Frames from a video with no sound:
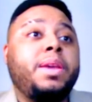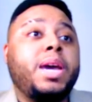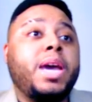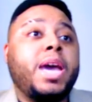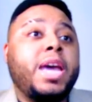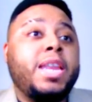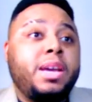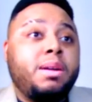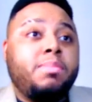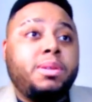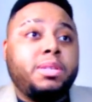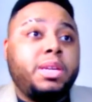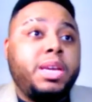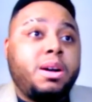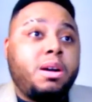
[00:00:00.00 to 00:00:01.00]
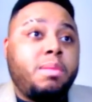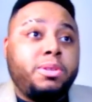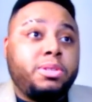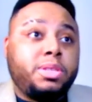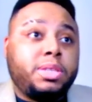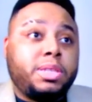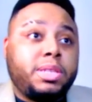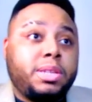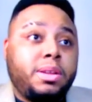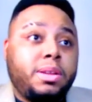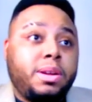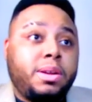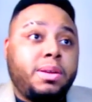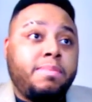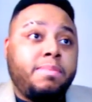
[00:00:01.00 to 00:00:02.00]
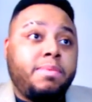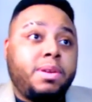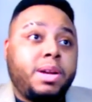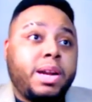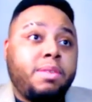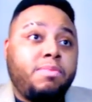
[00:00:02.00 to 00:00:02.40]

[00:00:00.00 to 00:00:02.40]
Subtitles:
an e-commerce kind